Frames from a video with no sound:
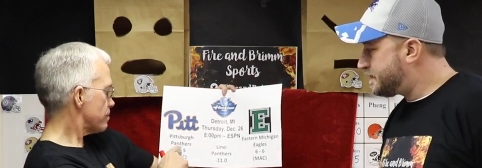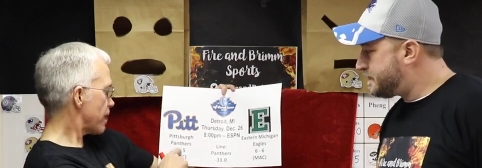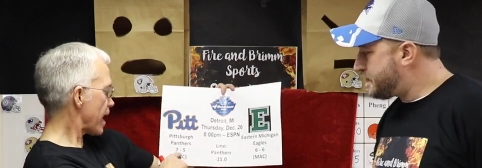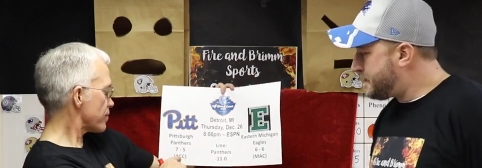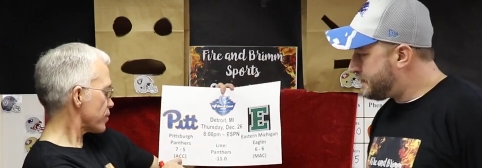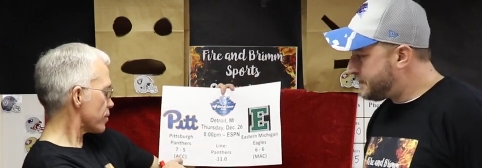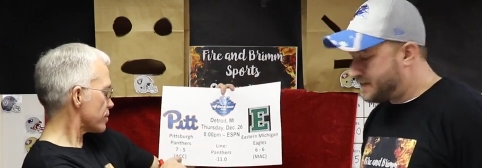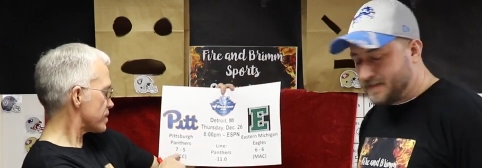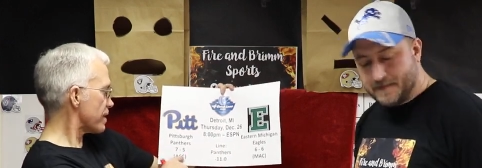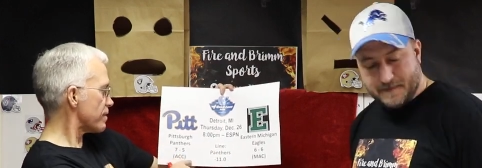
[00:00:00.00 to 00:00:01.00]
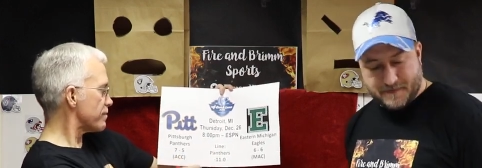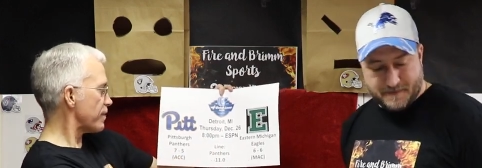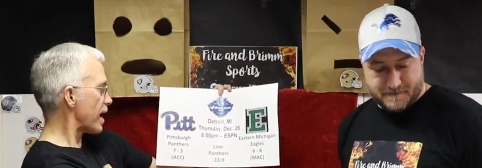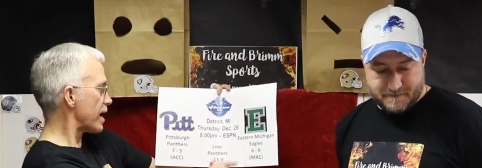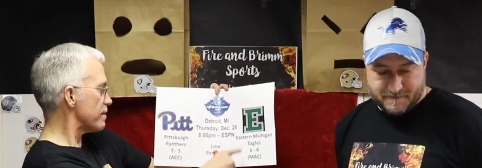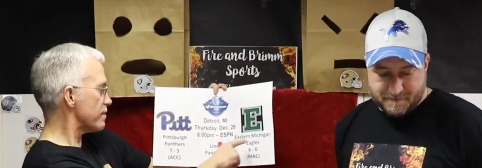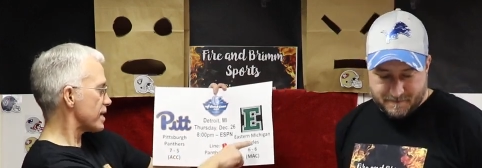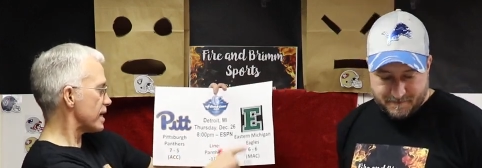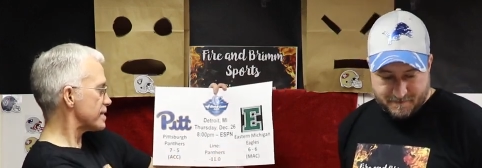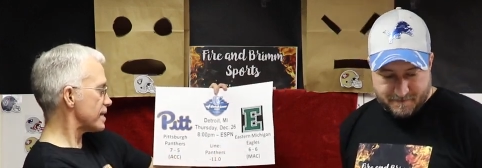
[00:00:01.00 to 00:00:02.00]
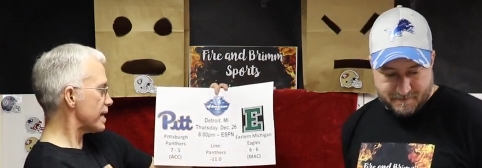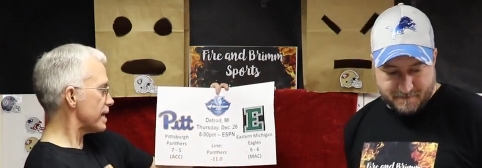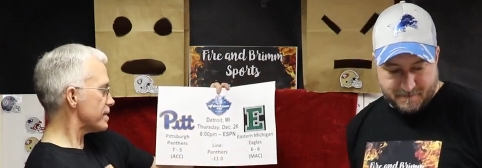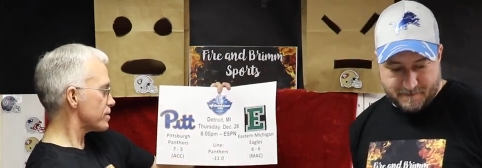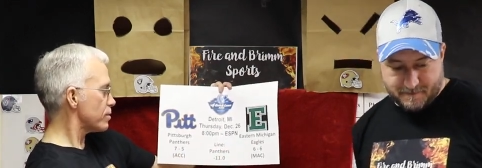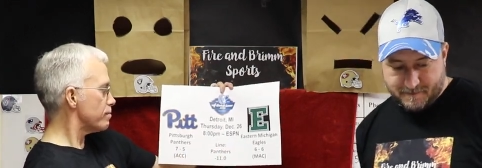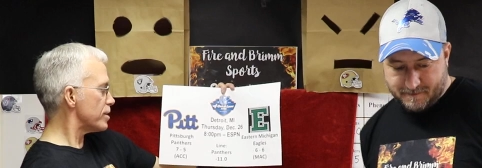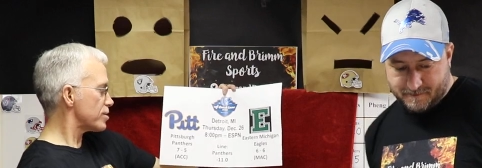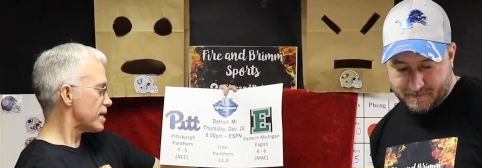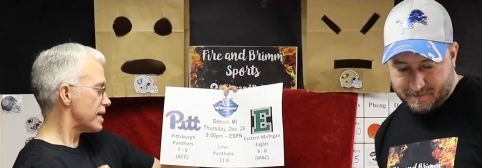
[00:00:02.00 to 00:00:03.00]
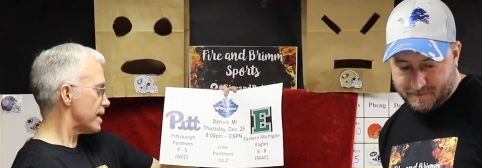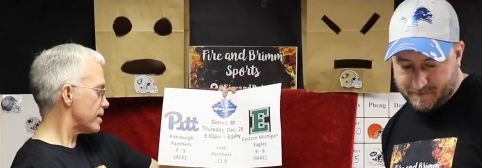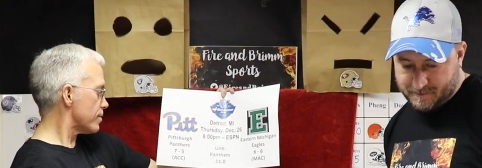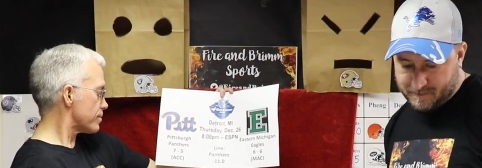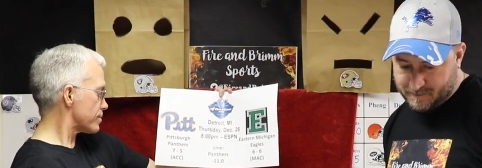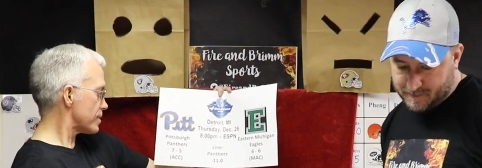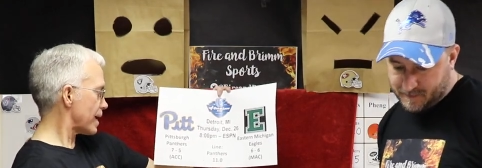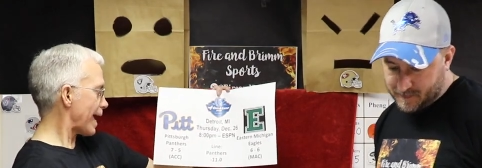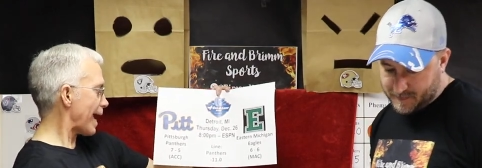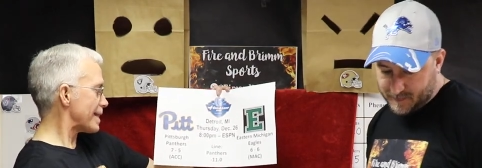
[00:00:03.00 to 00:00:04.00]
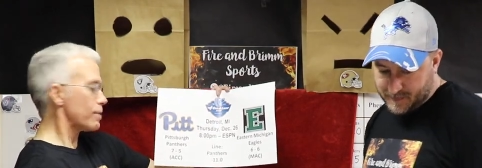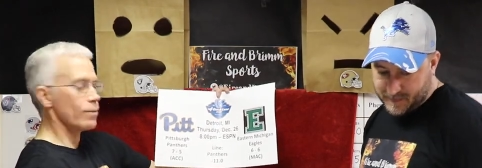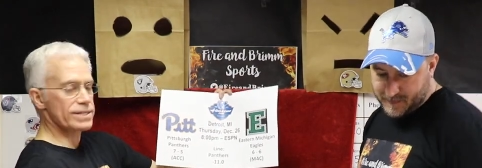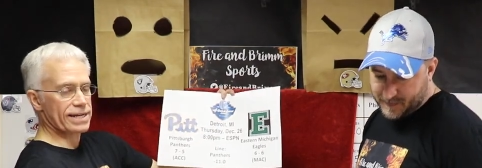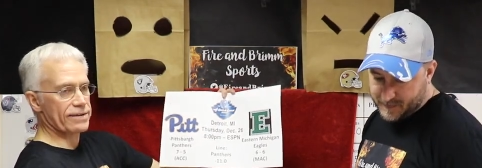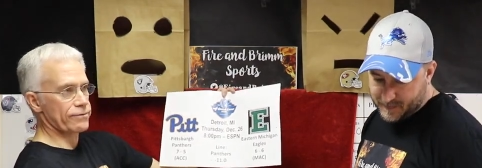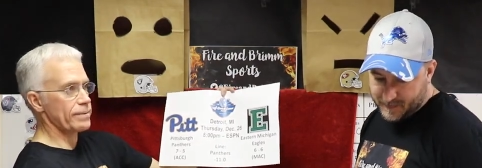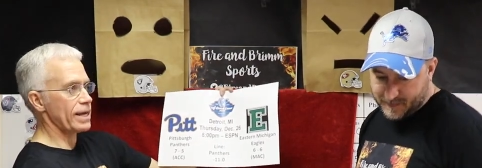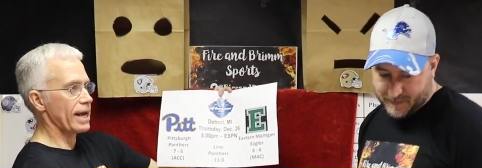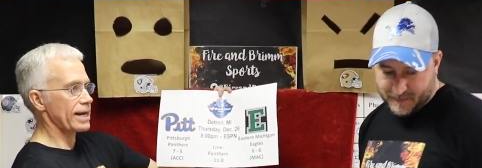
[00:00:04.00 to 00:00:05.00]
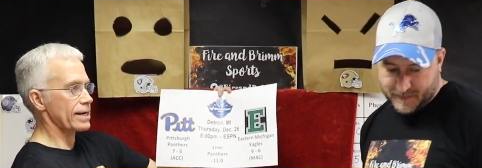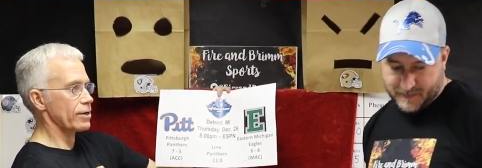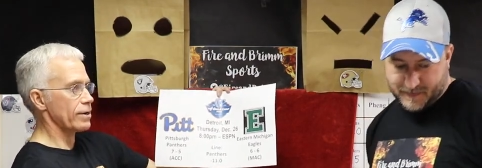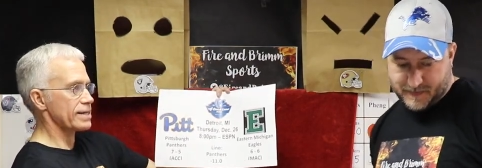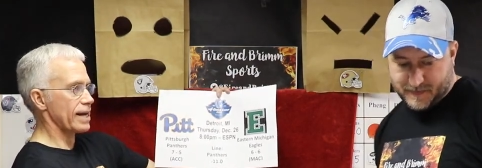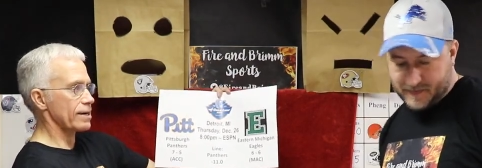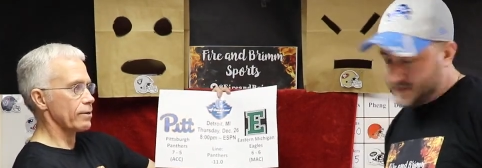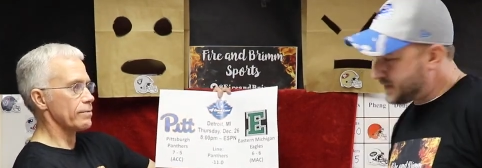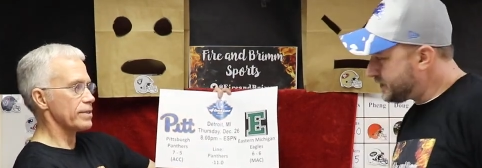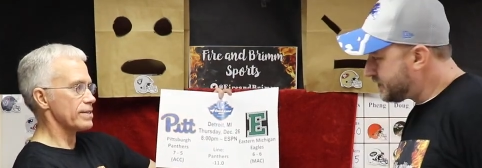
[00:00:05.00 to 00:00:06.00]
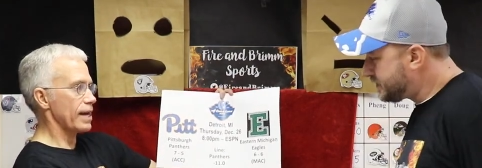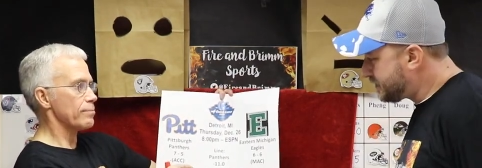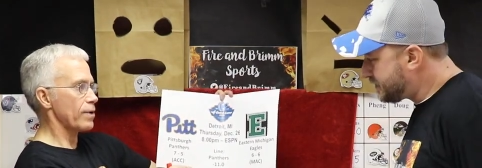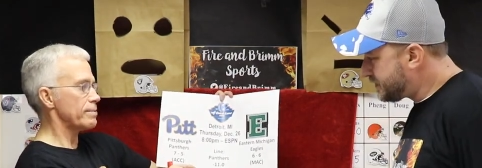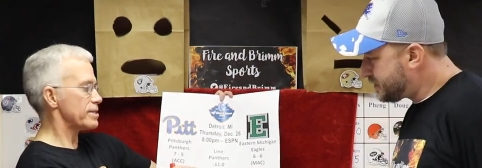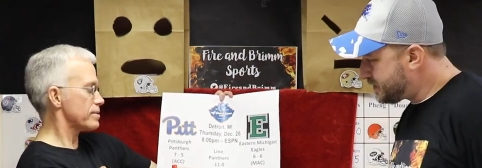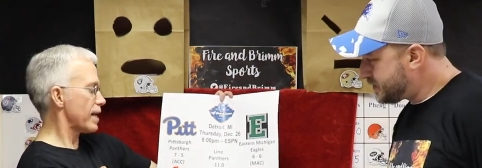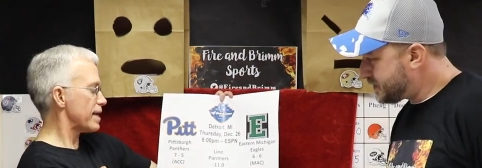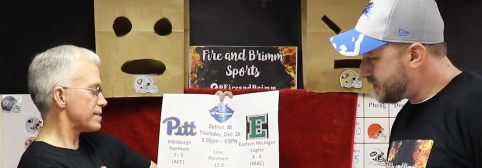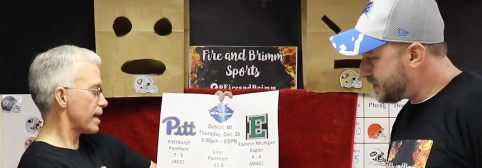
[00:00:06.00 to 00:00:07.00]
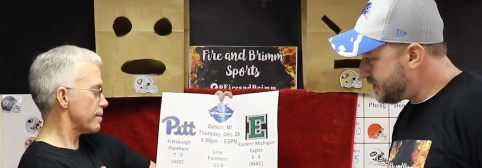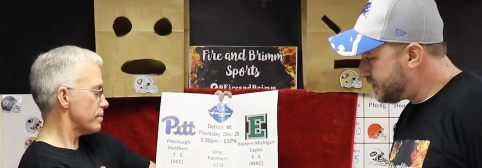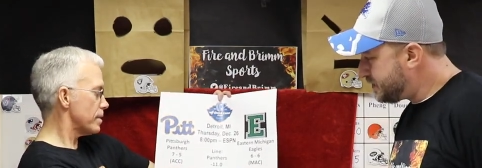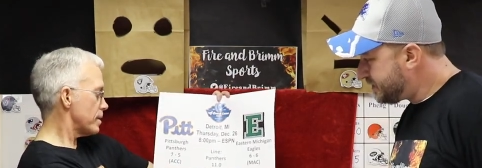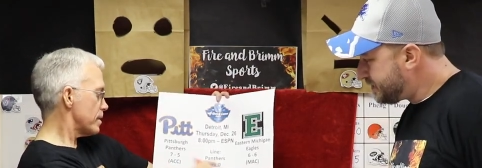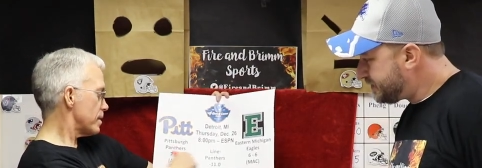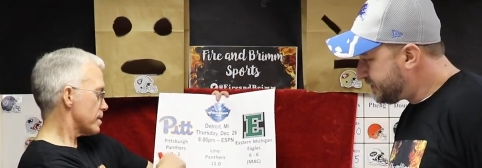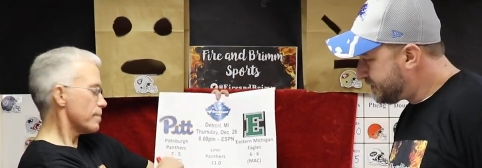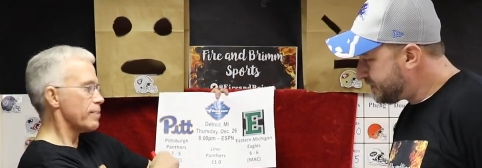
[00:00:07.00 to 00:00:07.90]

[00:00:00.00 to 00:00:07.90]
Speaker 1: Panthers seven and five against the Eastern Michigan Eagles. I think once again for me, I got to go exactly with the same premise as last time. The